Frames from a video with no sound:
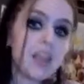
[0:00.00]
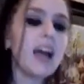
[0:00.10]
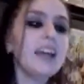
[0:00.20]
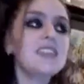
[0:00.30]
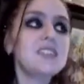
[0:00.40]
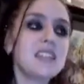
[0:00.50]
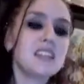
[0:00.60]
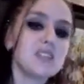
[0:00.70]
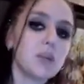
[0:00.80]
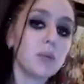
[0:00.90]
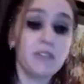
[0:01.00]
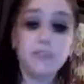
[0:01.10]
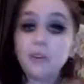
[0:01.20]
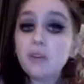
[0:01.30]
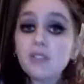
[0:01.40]
I understand that's not really
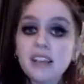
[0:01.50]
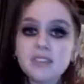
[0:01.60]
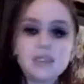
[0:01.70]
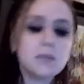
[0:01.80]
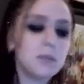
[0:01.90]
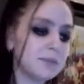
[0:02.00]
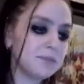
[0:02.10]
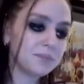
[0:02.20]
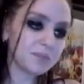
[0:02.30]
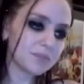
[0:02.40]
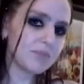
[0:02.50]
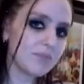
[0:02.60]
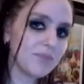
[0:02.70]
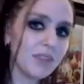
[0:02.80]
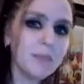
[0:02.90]
fertilizing, but
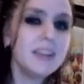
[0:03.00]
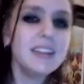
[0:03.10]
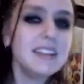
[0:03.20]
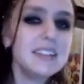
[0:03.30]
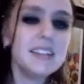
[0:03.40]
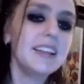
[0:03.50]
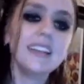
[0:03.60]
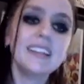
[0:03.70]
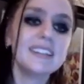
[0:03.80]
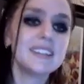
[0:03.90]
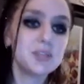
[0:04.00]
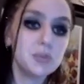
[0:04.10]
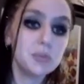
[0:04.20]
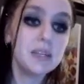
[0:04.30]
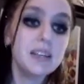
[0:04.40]
I mean, it's
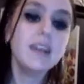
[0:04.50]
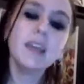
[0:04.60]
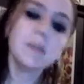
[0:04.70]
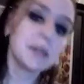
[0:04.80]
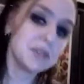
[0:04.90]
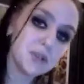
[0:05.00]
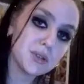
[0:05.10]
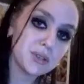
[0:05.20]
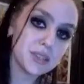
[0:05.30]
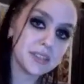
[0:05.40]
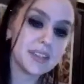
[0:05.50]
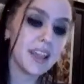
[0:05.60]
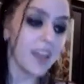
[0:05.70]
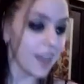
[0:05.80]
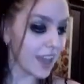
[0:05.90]
stupid, makes no sense,
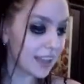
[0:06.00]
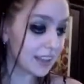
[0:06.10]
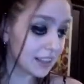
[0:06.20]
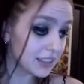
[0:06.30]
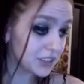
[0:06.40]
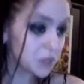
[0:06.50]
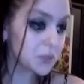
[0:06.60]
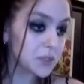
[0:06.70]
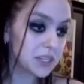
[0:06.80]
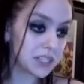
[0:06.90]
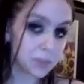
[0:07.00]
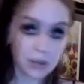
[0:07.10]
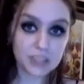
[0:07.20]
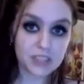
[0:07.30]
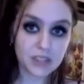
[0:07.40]
and it shows the
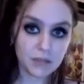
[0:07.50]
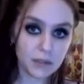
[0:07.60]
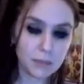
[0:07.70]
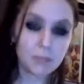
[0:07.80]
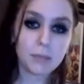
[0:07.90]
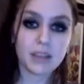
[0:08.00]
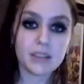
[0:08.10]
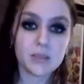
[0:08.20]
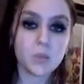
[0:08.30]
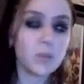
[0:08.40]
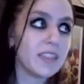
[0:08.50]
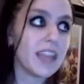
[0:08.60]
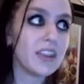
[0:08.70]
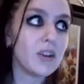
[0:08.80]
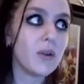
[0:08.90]
desperation of them, because when
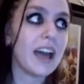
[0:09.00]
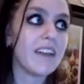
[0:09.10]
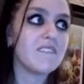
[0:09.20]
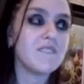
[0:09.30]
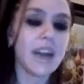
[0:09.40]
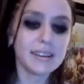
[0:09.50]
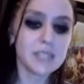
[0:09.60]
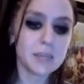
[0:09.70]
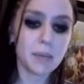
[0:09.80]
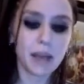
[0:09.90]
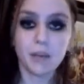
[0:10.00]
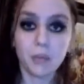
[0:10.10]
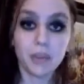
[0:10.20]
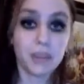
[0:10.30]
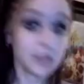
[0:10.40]
they don't have facts to back
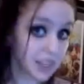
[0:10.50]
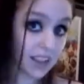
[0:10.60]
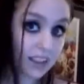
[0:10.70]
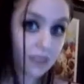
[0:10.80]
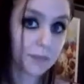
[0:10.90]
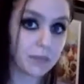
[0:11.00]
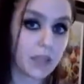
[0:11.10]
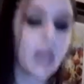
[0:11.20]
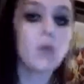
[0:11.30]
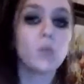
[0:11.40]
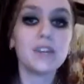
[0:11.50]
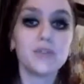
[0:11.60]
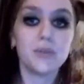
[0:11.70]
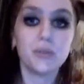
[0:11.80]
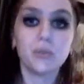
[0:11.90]
up what they're saying, and we
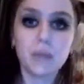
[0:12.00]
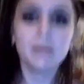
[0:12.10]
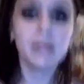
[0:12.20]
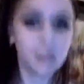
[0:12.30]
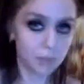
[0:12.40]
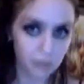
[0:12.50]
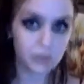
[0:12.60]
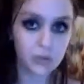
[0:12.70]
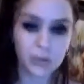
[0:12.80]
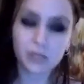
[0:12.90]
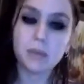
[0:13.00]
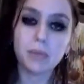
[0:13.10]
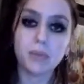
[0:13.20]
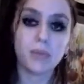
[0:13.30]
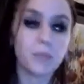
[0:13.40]
do, we being the pro-choice
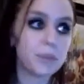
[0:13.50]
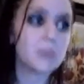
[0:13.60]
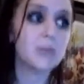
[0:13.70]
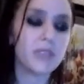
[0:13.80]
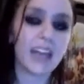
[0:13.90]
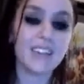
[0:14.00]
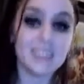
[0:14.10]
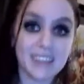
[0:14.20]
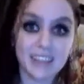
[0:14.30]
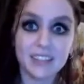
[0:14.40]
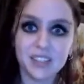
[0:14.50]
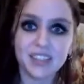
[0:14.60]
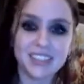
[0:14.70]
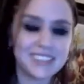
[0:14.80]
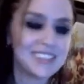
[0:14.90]
people, the people that have
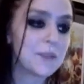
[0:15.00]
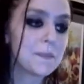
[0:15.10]
intelligence,